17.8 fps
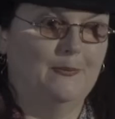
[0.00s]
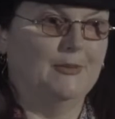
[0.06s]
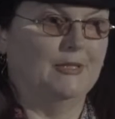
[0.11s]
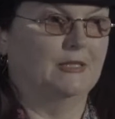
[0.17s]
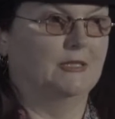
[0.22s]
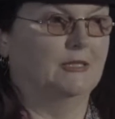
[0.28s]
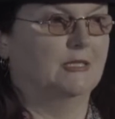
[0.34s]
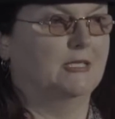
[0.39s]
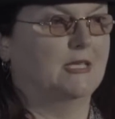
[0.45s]

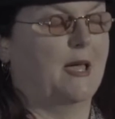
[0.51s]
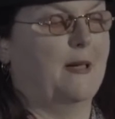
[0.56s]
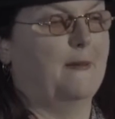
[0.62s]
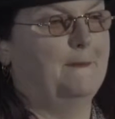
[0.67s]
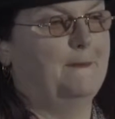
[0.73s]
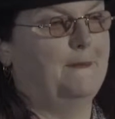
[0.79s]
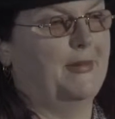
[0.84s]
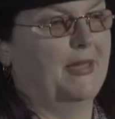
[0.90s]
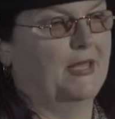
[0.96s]
build
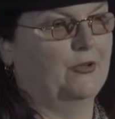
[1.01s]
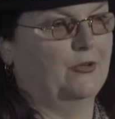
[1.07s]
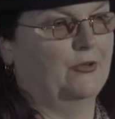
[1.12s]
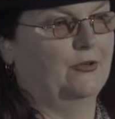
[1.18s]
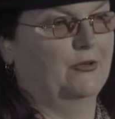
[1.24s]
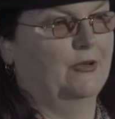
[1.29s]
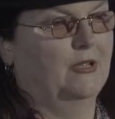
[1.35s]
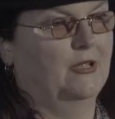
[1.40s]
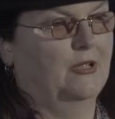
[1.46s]
a
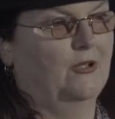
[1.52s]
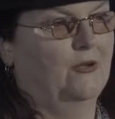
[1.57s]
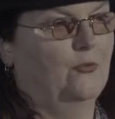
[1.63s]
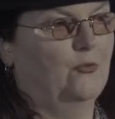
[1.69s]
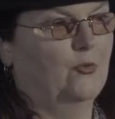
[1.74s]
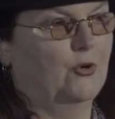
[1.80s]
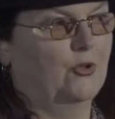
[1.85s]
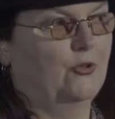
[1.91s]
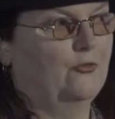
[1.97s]
better
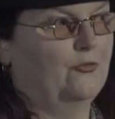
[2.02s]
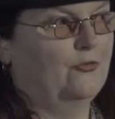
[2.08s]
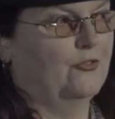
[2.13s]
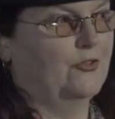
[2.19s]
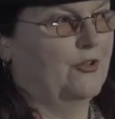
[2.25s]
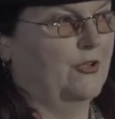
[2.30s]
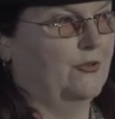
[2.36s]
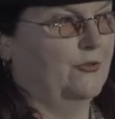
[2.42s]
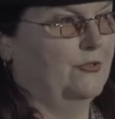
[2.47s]
world for
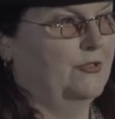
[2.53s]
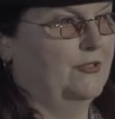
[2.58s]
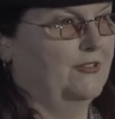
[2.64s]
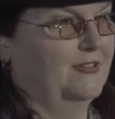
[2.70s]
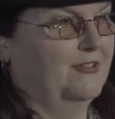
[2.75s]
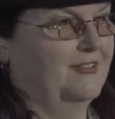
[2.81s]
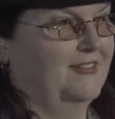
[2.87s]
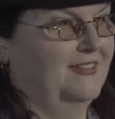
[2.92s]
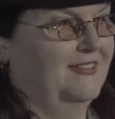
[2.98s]
Node.
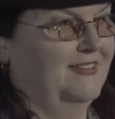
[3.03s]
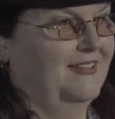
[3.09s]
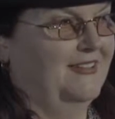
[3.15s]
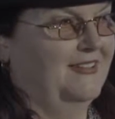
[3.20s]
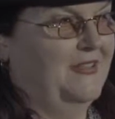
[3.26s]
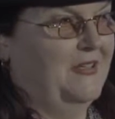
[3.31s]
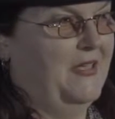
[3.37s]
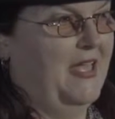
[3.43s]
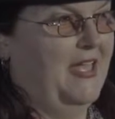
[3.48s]

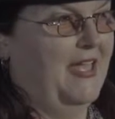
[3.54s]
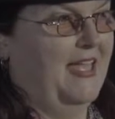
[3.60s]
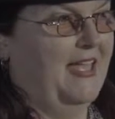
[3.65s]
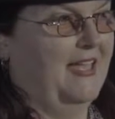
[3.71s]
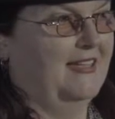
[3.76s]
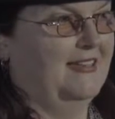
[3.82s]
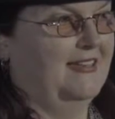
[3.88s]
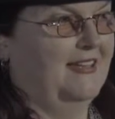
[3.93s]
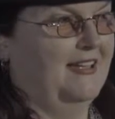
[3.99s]

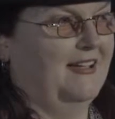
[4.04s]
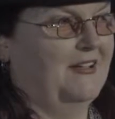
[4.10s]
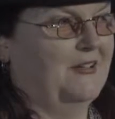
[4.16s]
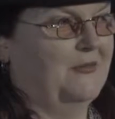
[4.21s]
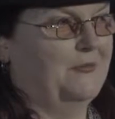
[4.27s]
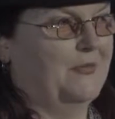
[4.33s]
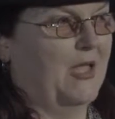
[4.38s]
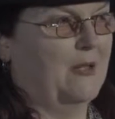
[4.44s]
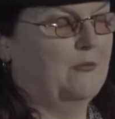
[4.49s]
And
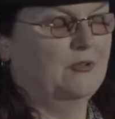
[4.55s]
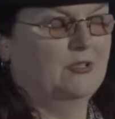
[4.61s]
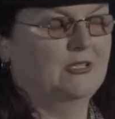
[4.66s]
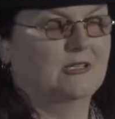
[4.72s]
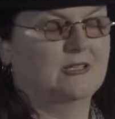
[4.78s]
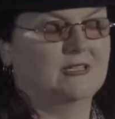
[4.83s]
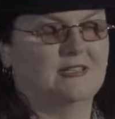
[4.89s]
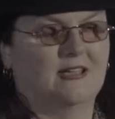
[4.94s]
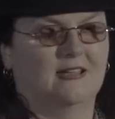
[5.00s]
I'm really
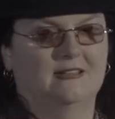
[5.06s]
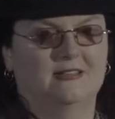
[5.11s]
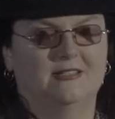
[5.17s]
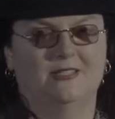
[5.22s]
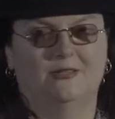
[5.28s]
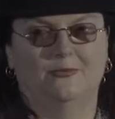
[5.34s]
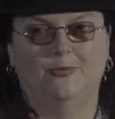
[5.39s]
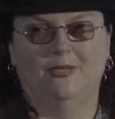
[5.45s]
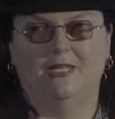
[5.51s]
excited
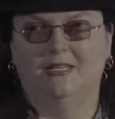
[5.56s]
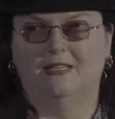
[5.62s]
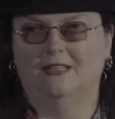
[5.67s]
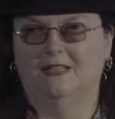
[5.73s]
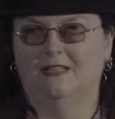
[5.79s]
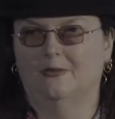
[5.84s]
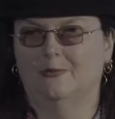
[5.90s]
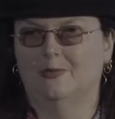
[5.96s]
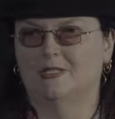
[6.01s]
to be
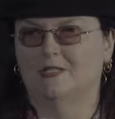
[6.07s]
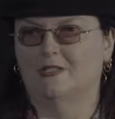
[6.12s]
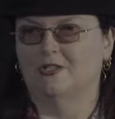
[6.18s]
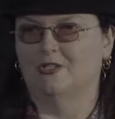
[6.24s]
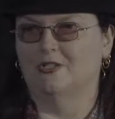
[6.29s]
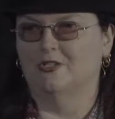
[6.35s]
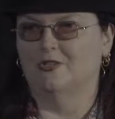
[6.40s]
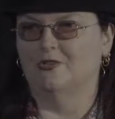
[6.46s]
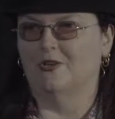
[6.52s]
in a
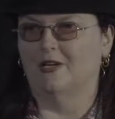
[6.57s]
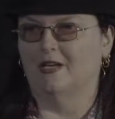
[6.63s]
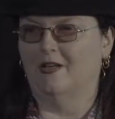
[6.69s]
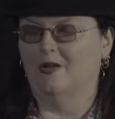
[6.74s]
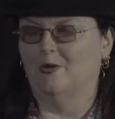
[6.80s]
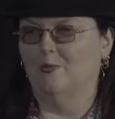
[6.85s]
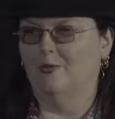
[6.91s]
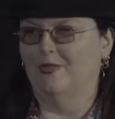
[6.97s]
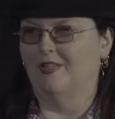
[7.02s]
position to try to
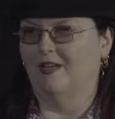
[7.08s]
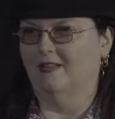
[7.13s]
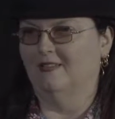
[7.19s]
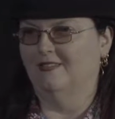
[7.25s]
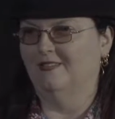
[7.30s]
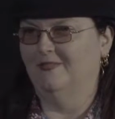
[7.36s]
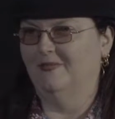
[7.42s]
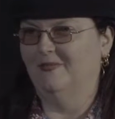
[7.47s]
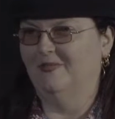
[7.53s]
help with that.
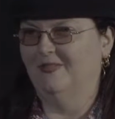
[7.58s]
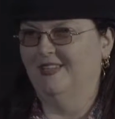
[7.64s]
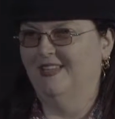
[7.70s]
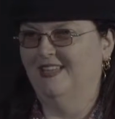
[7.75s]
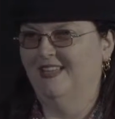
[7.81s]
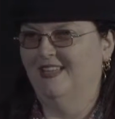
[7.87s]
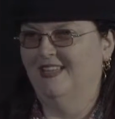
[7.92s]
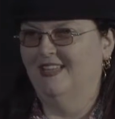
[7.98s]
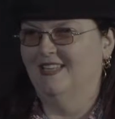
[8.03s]

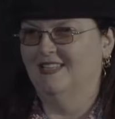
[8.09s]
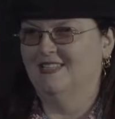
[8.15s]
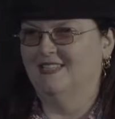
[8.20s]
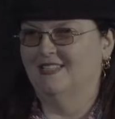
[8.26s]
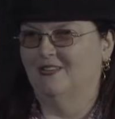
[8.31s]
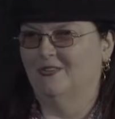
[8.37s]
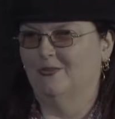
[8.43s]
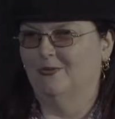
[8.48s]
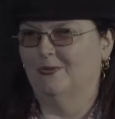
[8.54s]

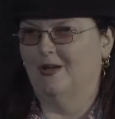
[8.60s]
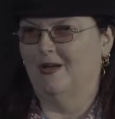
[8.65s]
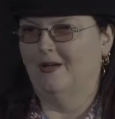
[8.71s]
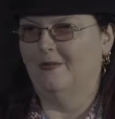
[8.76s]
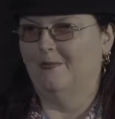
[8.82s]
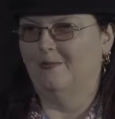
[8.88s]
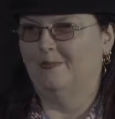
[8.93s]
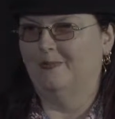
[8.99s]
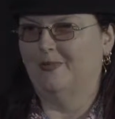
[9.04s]
So
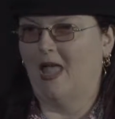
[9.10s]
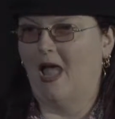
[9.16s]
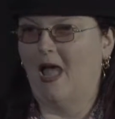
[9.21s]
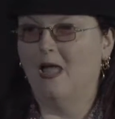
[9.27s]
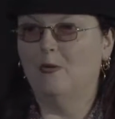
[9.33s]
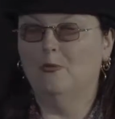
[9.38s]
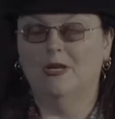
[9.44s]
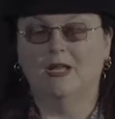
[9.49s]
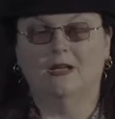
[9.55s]

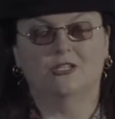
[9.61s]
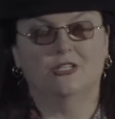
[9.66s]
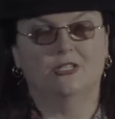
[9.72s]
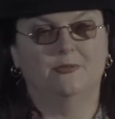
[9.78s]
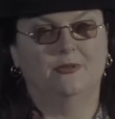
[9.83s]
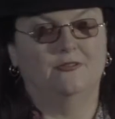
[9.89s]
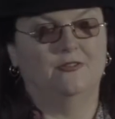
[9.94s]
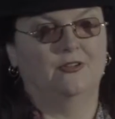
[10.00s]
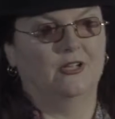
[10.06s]
I would actually
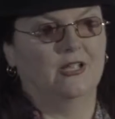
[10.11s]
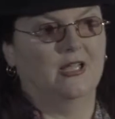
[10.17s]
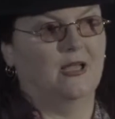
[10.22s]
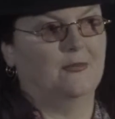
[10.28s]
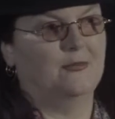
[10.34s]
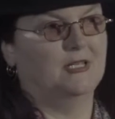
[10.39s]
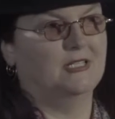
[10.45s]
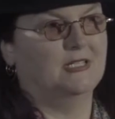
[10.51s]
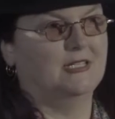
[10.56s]
be very
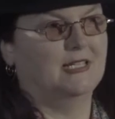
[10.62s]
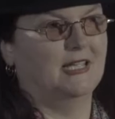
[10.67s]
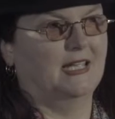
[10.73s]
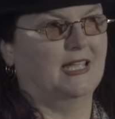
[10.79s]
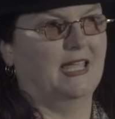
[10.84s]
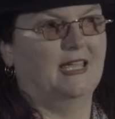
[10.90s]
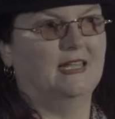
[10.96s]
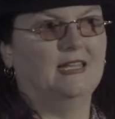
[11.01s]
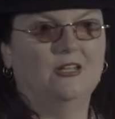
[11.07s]
happy to
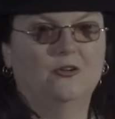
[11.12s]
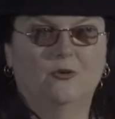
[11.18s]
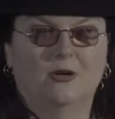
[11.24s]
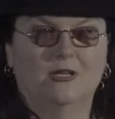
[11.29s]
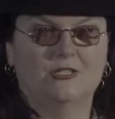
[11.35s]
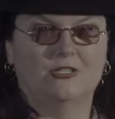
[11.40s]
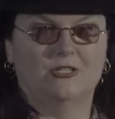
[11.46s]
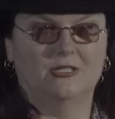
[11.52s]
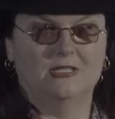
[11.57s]
take any
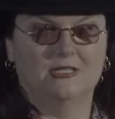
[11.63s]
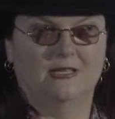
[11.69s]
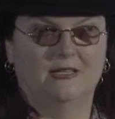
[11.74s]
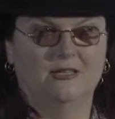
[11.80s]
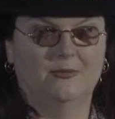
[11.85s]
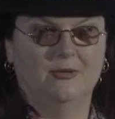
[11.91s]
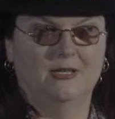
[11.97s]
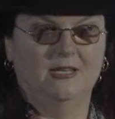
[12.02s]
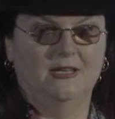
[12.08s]
questions
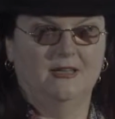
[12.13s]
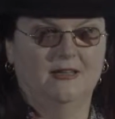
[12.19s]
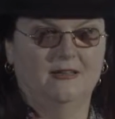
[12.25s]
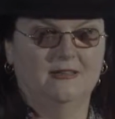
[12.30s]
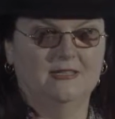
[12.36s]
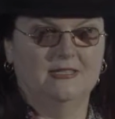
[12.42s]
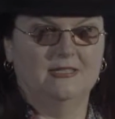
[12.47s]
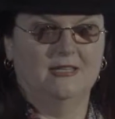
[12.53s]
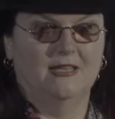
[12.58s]
anybody
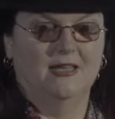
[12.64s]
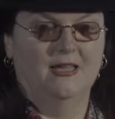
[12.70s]
has,